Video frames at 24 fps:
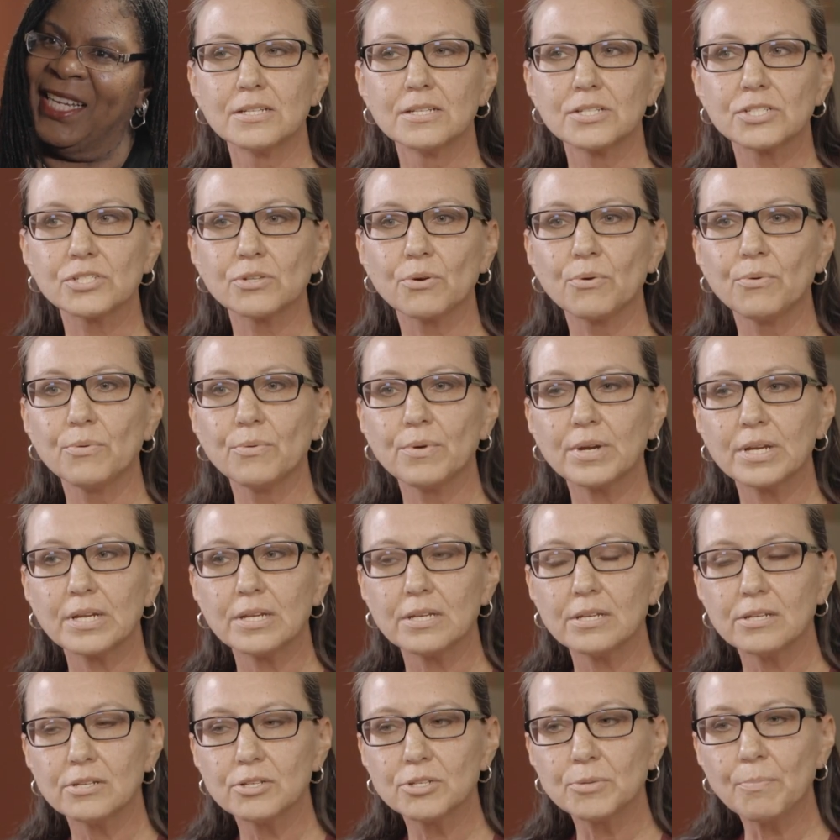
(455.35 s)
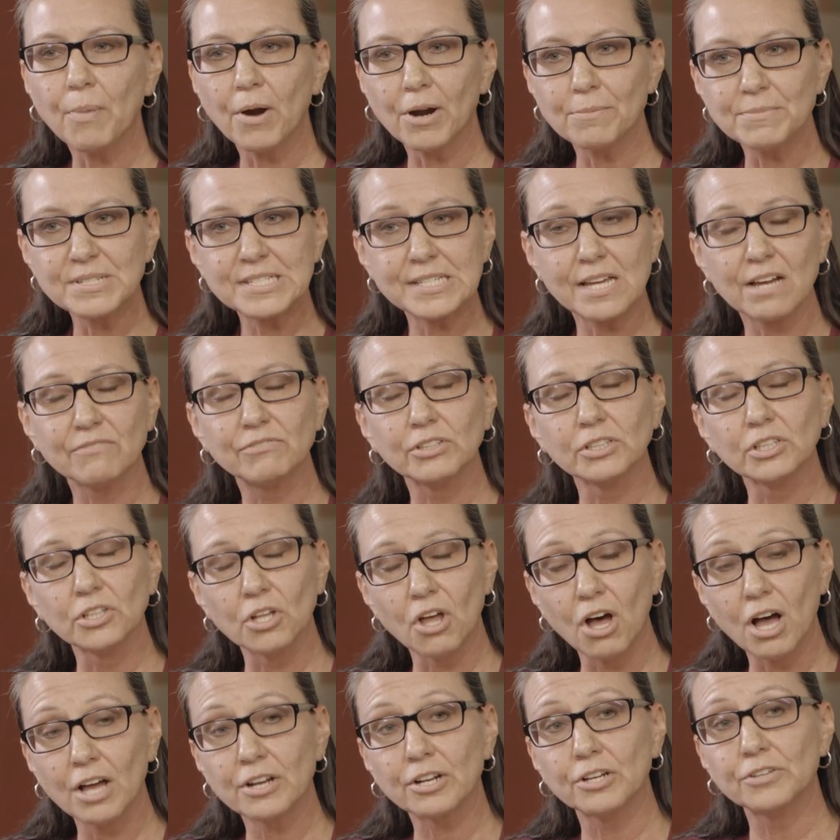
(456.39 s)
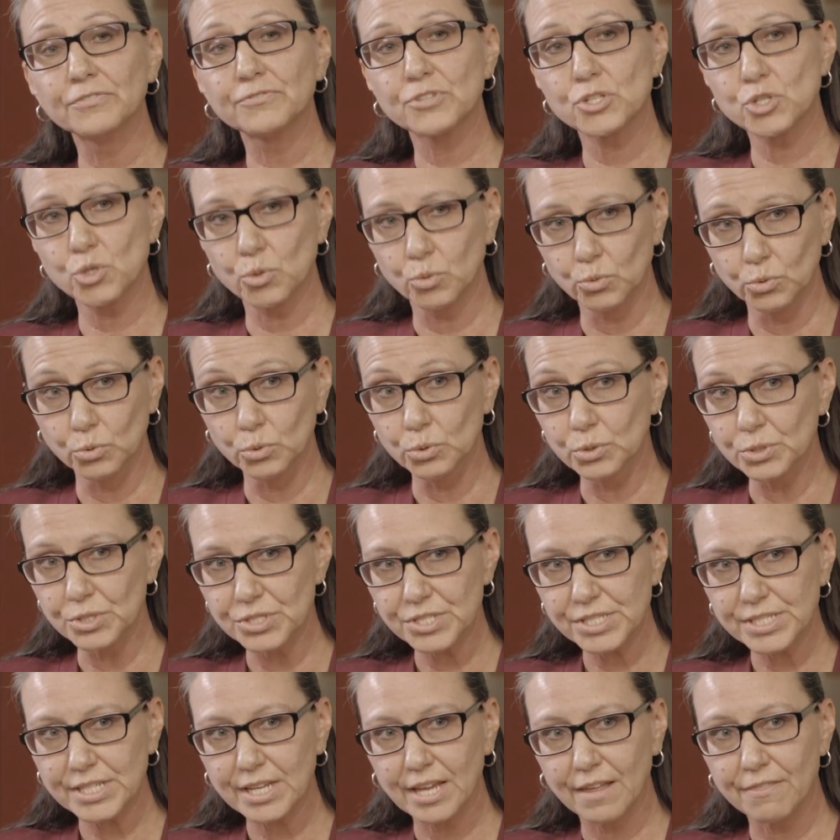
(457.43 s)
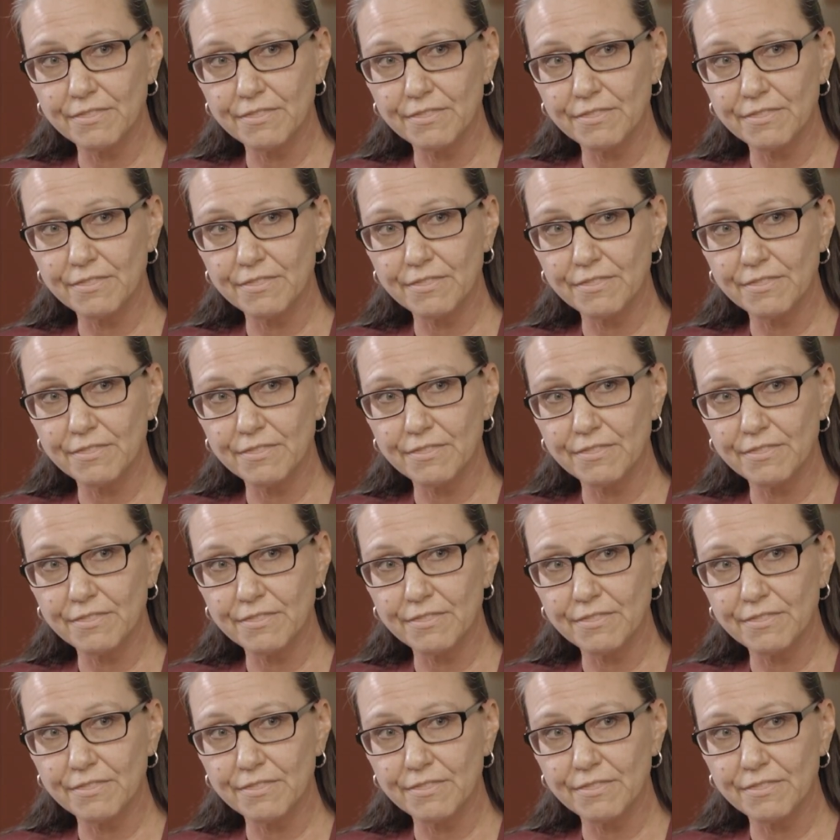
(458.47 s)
So departments have a lot of tools